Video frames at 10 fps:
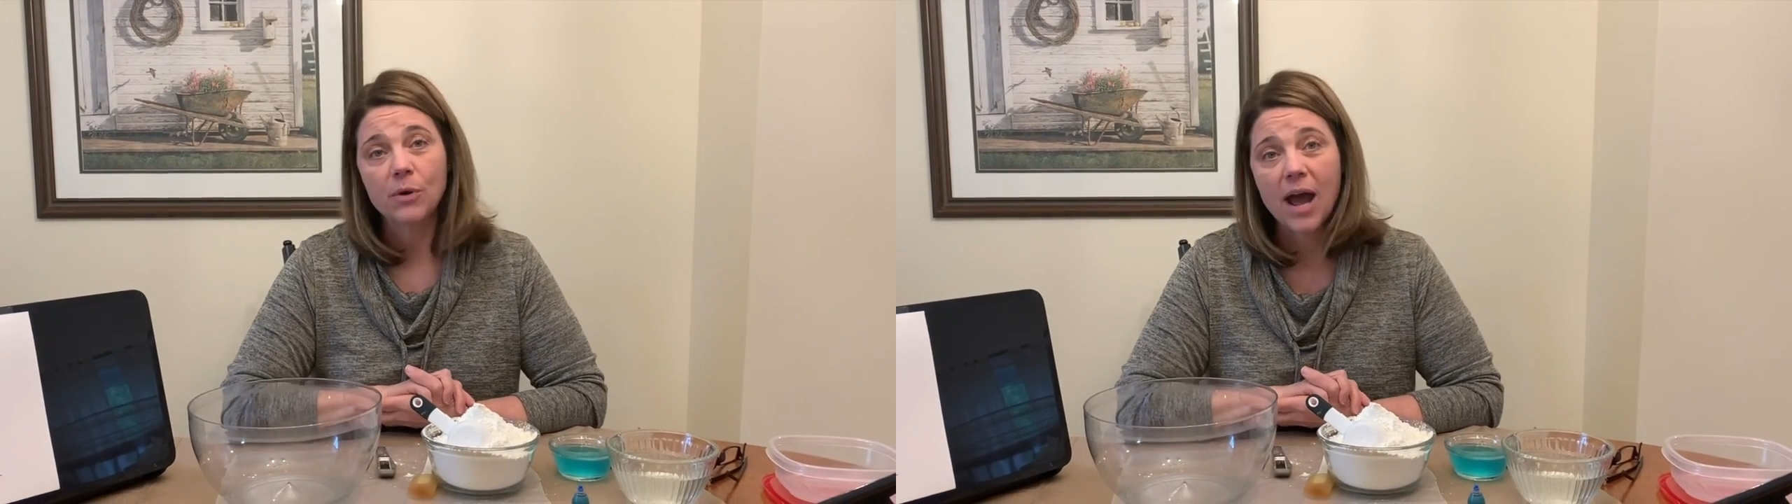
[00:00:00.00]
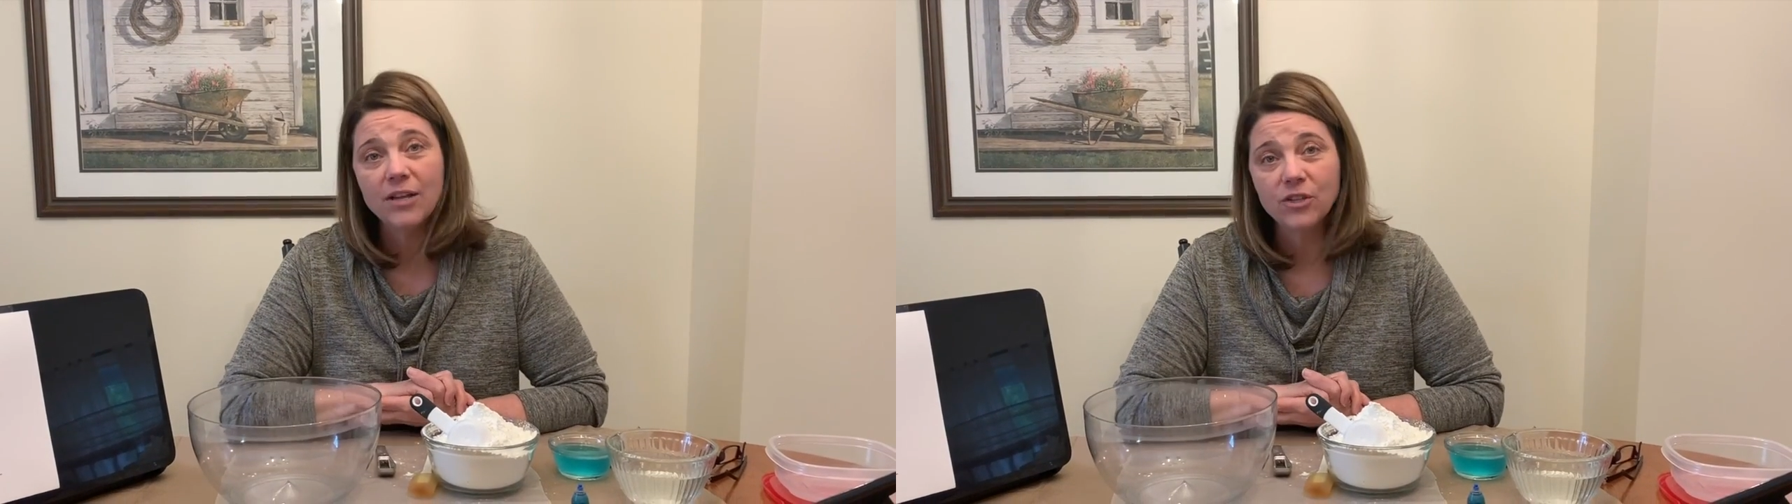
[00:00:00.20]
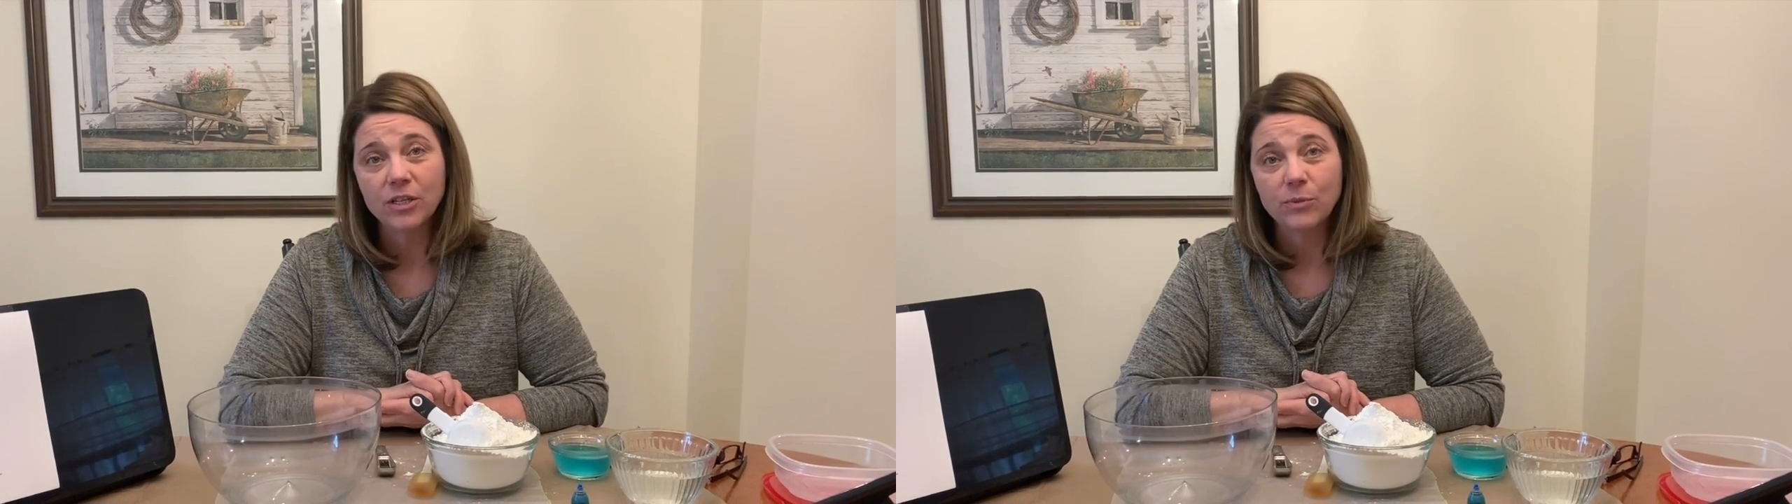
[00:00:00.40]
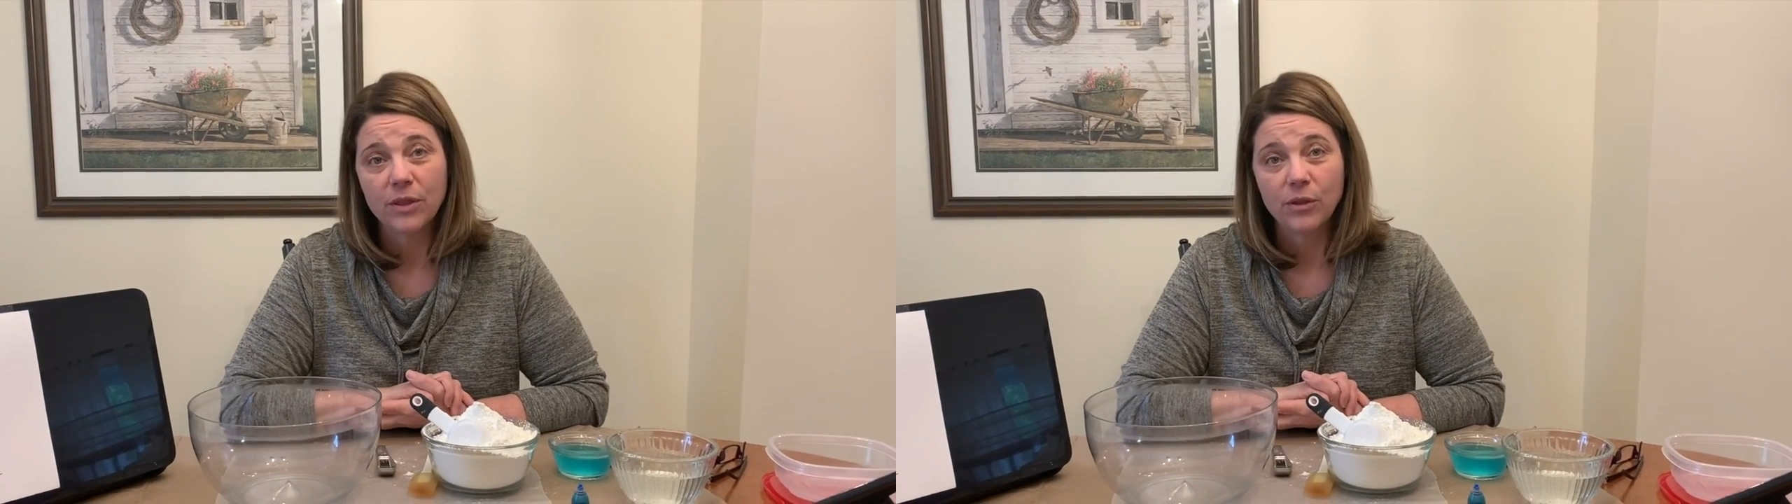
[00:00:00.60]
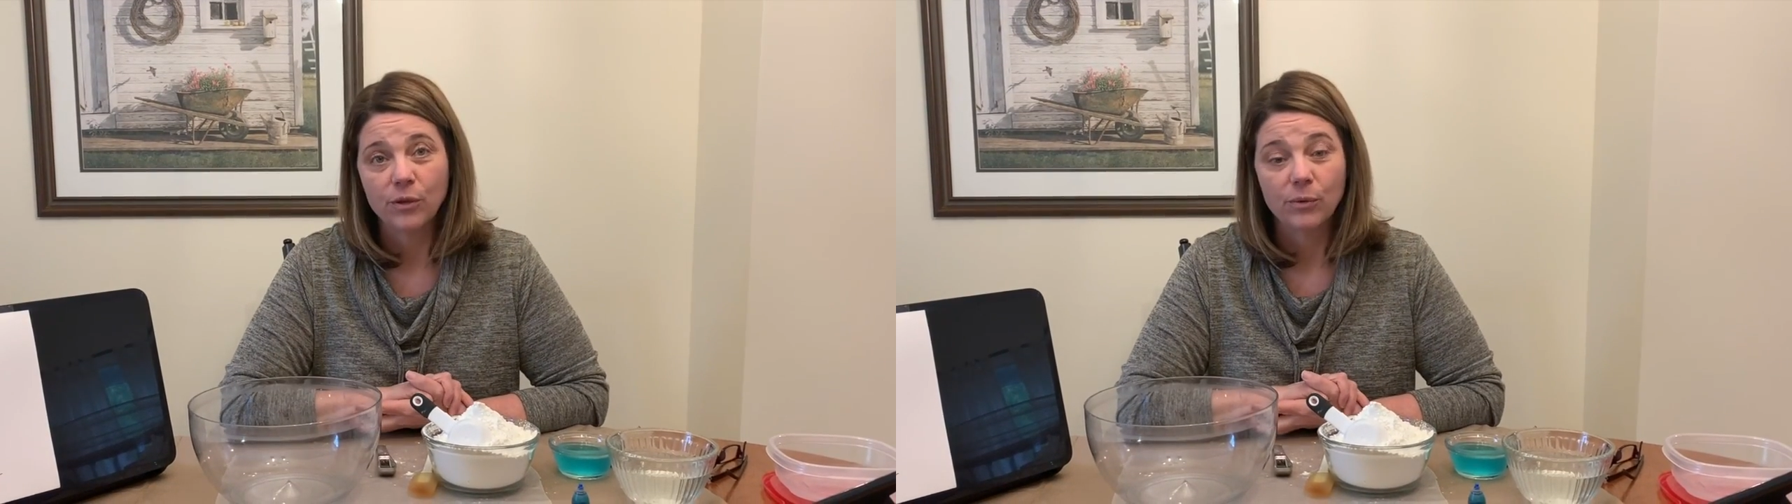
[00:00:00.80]
project
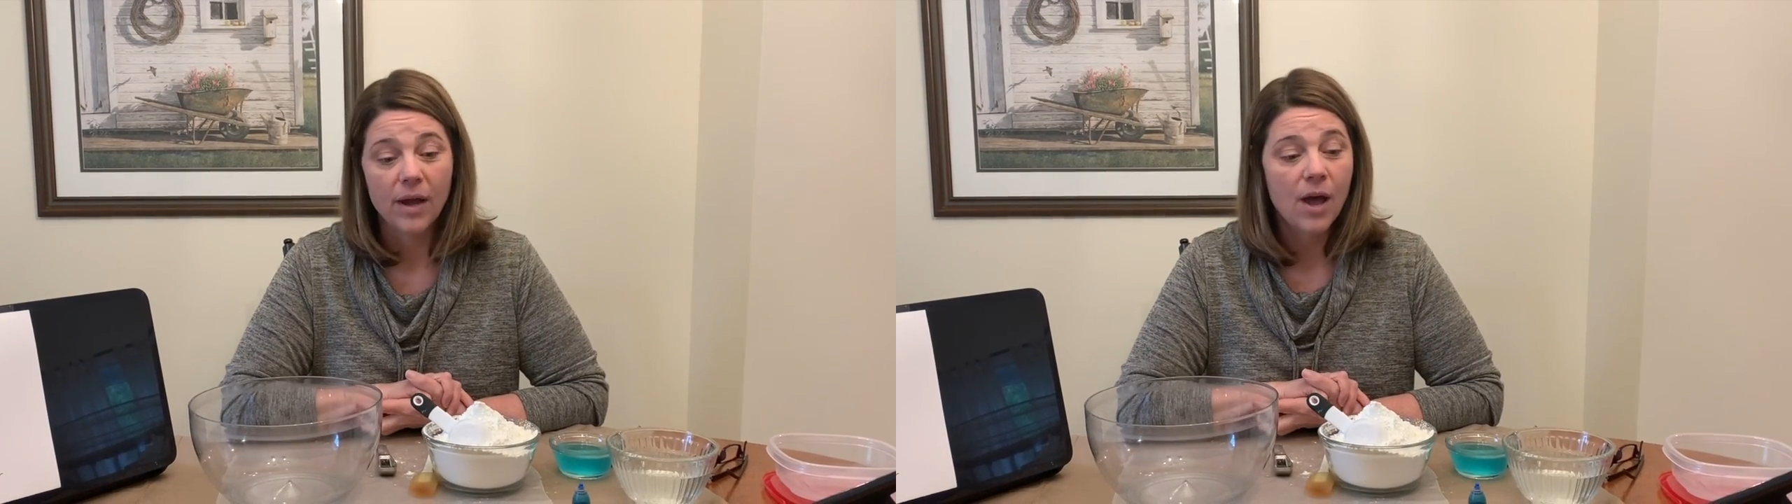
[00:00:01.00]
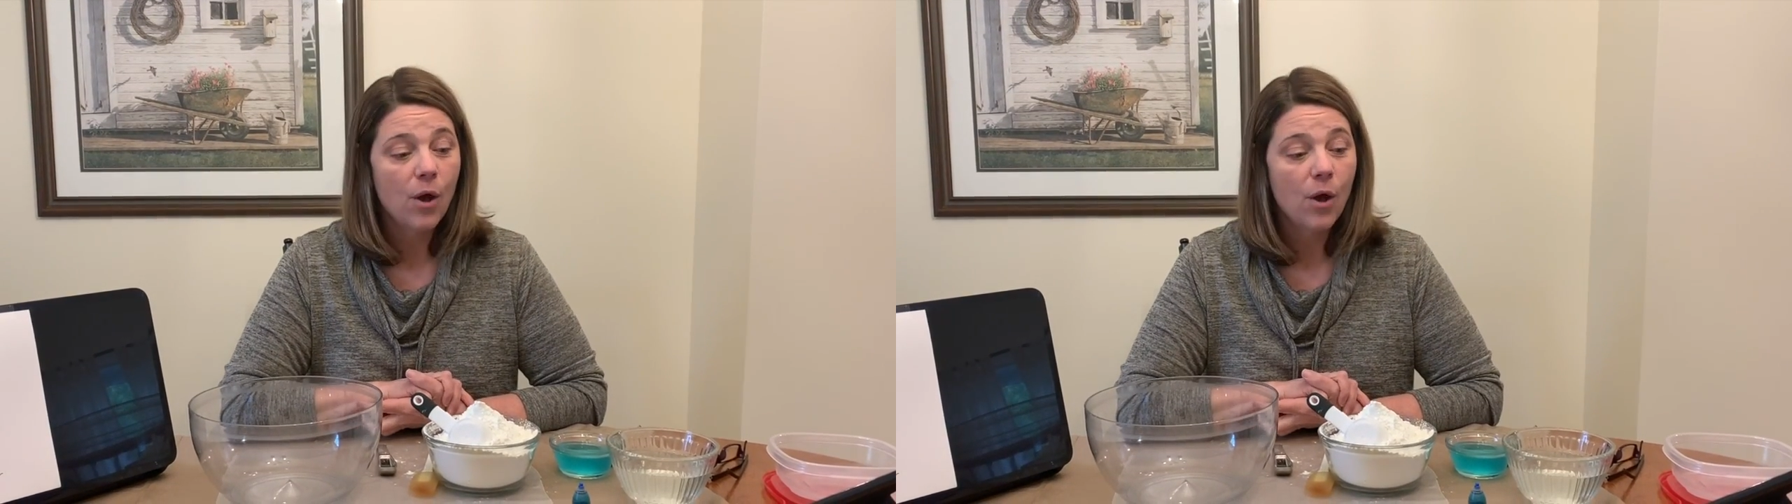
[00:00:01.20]
with you.